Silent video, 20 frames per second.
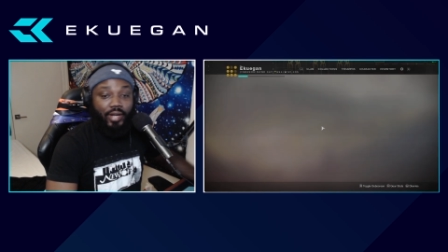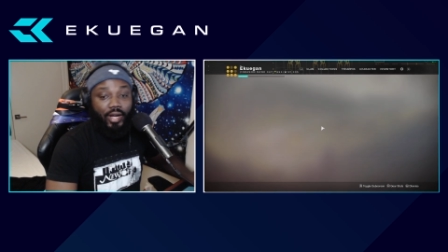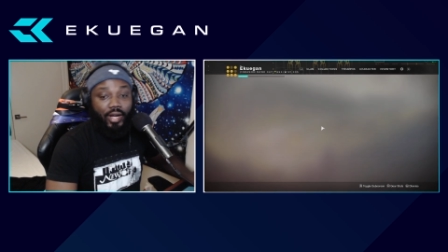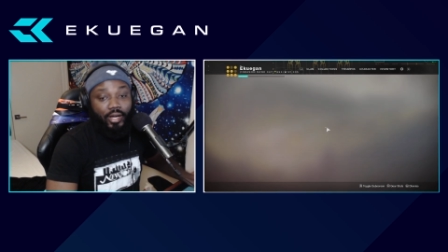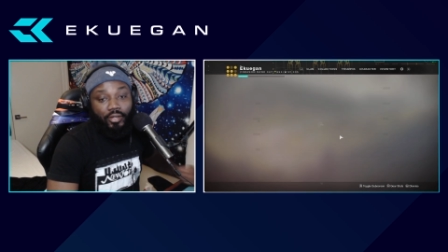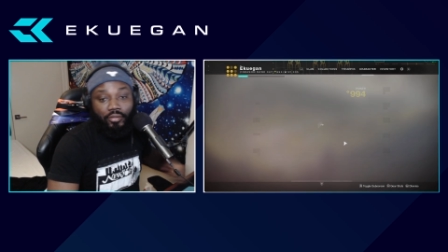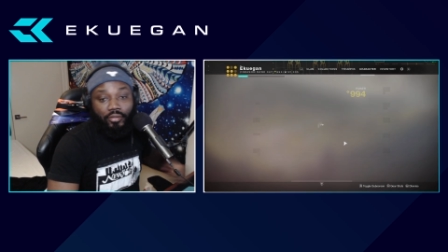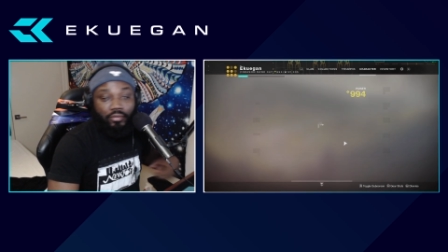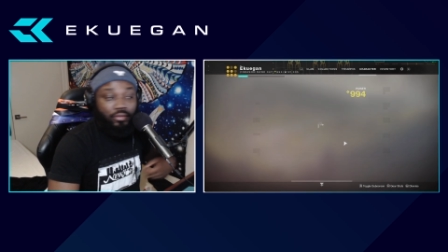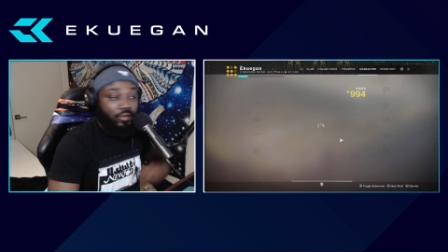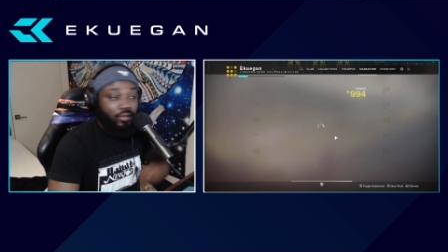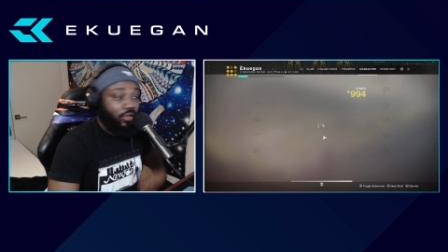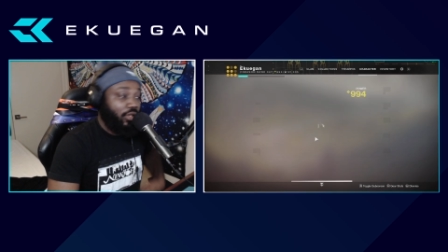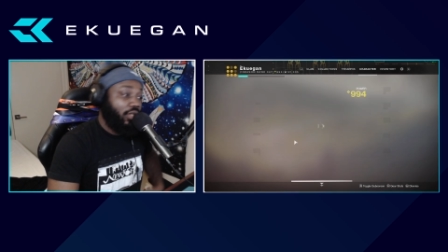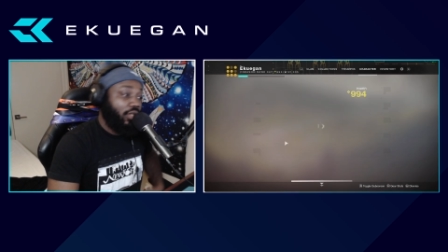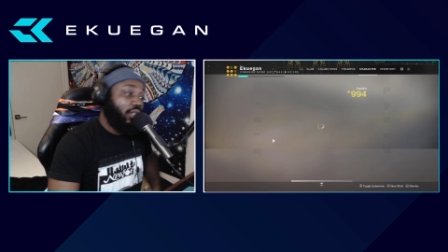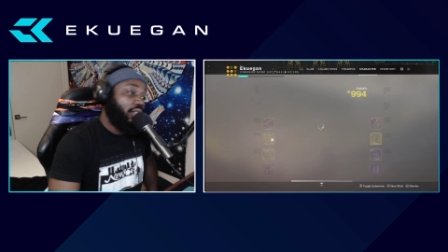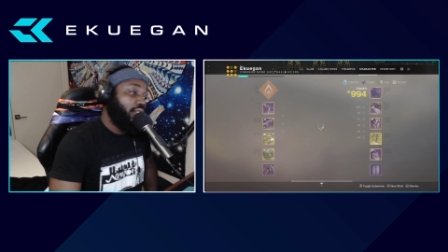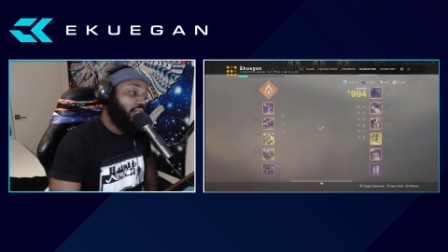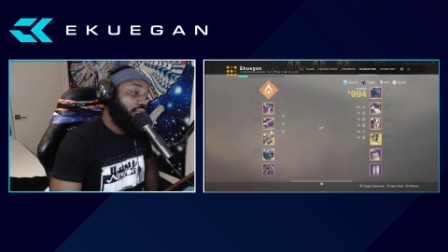out,
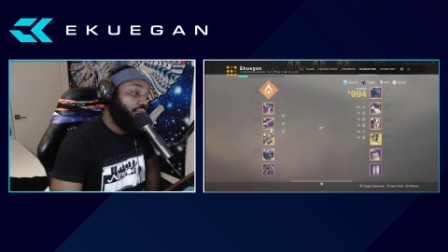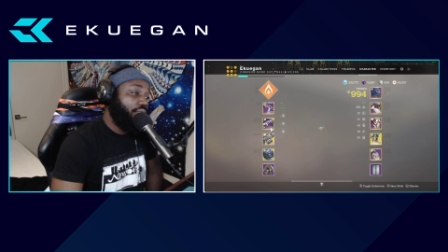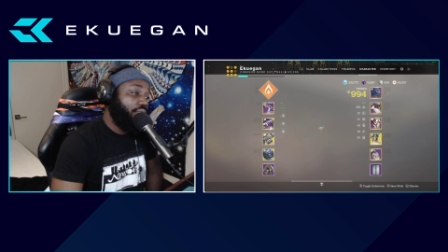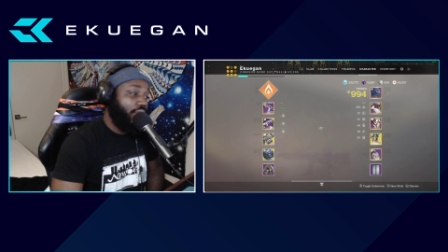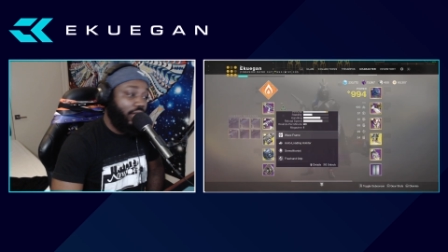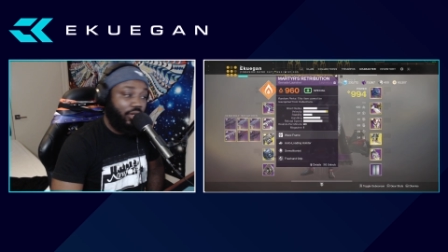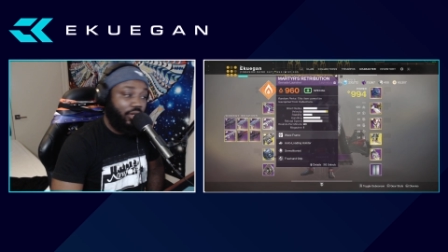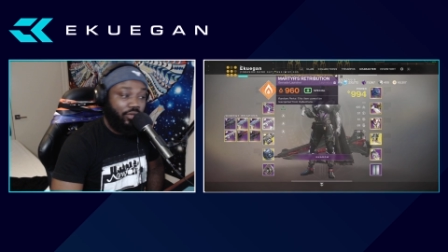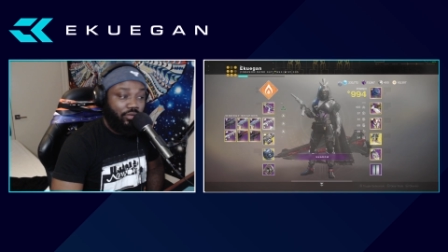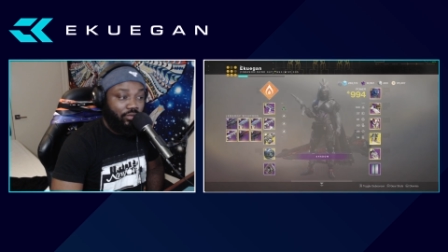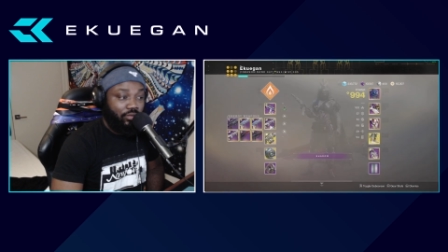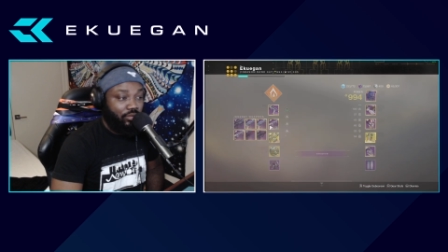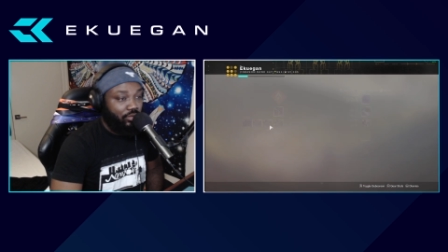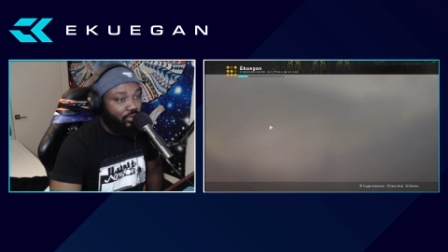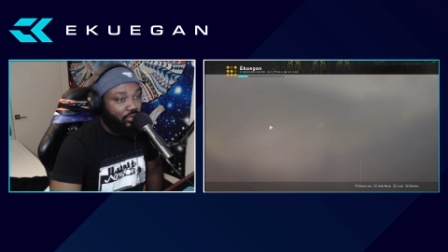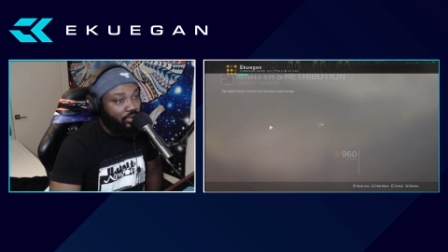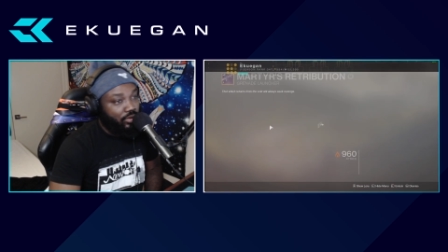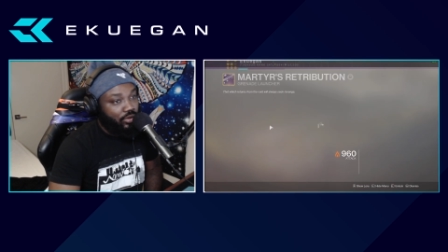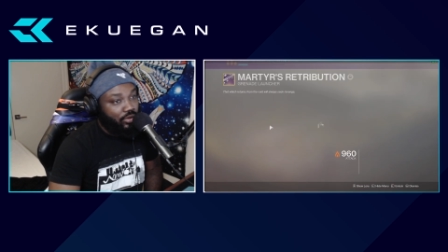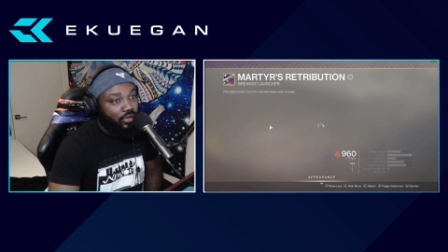you know,
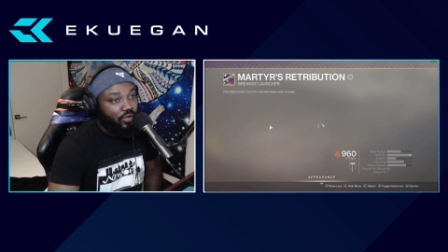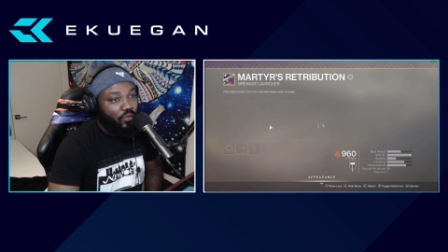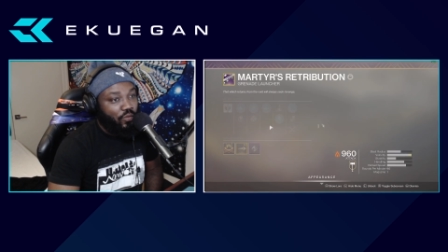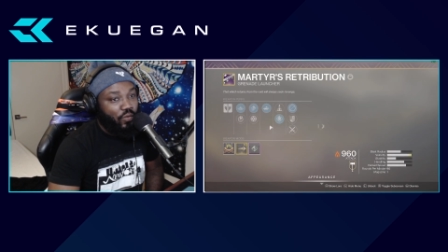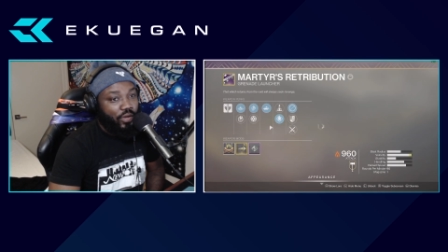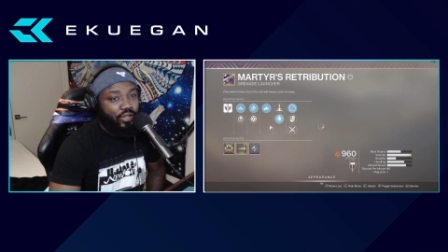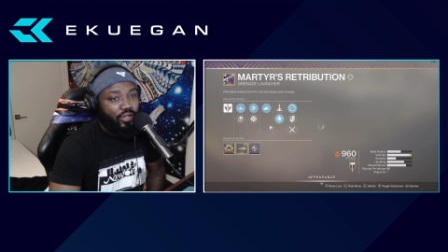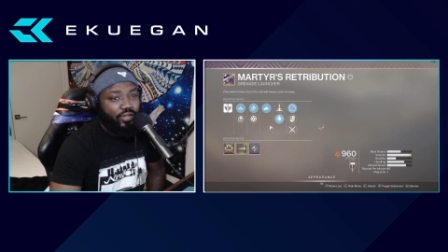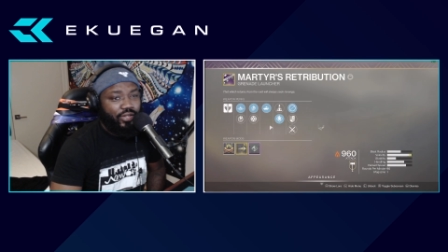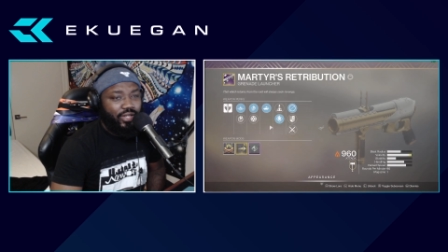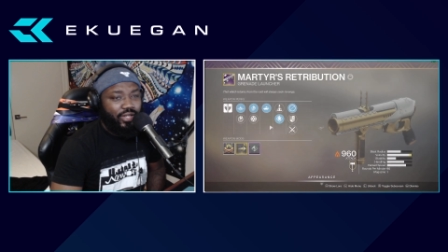whether